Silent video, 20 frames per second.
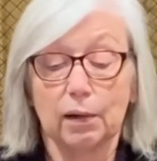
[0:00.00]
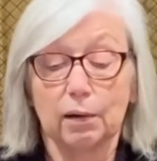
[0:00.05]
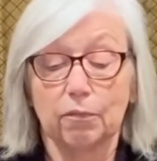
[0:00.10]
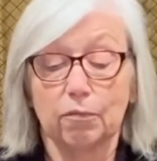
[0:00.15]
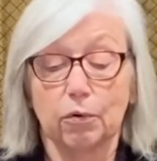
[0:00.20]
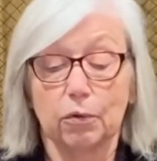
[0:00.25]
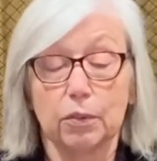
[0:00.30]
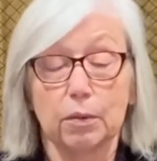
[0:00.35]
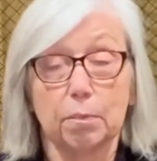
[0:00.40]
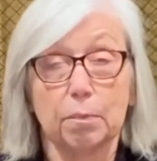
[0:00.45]

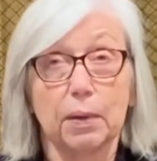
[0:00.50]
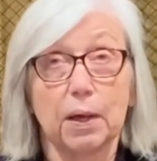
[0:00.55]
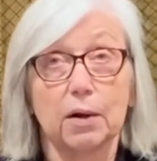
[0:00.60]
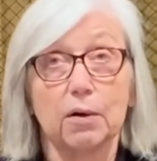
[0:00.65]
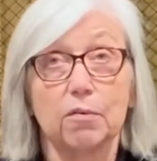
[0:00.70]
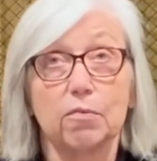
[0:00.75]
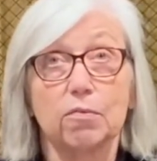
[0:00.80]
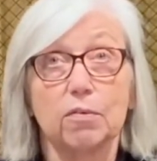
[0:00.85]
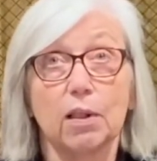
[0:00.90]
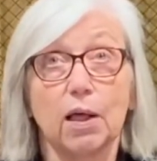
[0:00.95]
for the
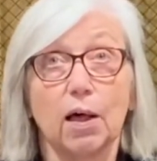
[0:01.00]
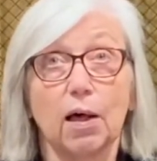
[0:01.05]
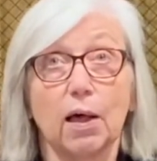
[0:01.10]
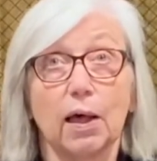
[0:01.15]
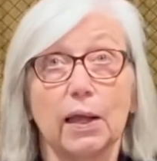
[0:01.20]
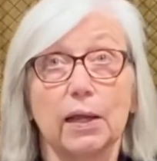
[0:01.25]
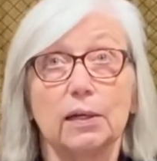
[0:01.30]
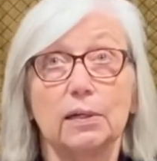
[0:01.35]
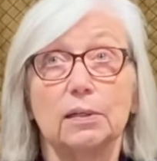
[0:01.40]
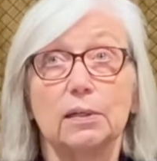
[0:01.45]

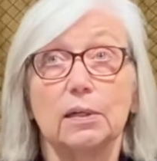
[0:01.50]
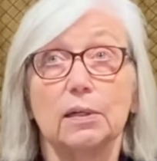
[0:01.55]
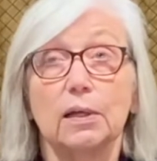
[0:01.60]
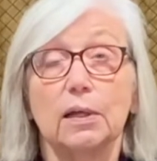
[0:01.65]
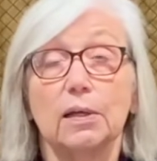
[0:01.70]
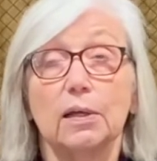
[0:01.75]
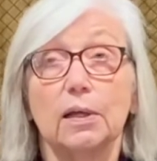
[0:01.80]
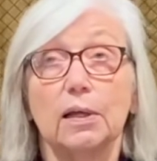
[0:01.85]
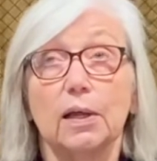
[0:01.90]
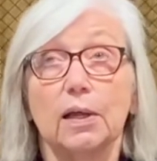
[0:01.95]
butterfly
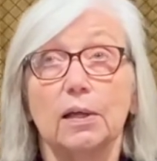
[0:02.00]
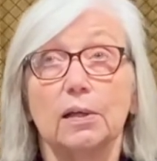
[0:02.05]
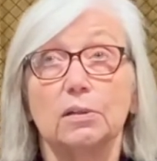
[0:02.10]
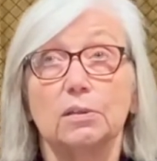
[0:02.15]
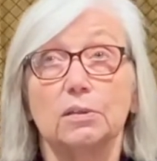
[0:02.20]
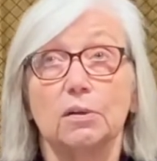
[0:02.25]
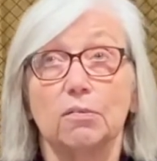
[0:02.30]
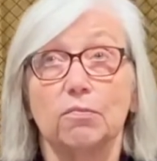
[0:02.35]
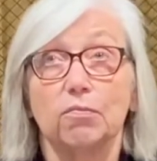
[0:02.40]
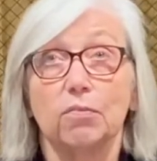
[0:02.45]

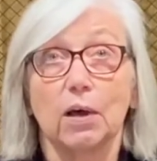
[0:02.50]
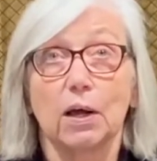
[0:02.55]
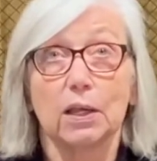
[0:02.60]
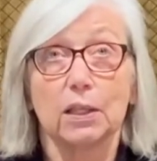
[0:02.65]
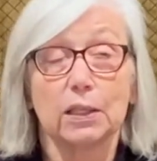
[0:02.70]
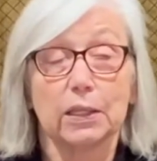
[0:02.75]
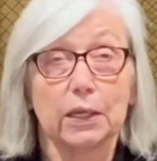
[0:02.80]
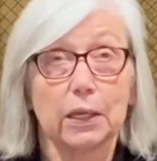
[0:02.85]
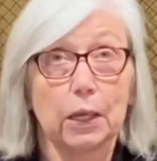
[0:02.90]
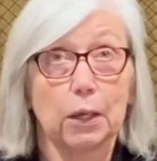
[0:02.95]
to
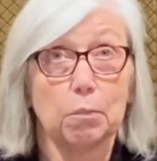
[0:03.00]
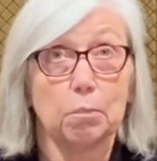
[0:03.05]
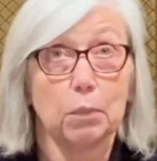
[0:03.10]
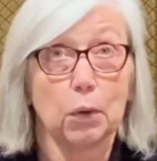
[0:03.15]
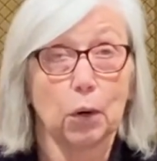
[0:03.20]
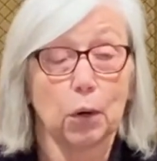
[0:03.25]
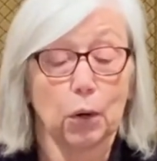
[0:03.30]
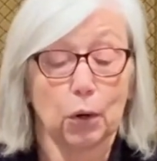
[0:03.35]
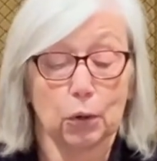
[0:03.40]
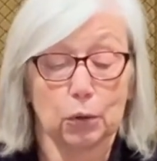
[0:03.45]
finally
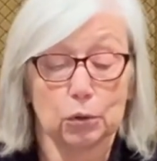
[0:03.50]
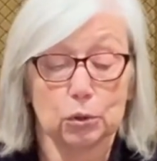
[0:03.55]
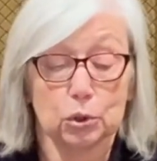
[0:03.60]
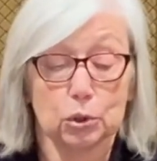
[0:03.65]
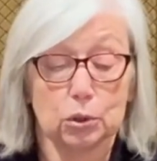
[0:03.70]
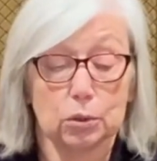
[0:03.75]
emerge.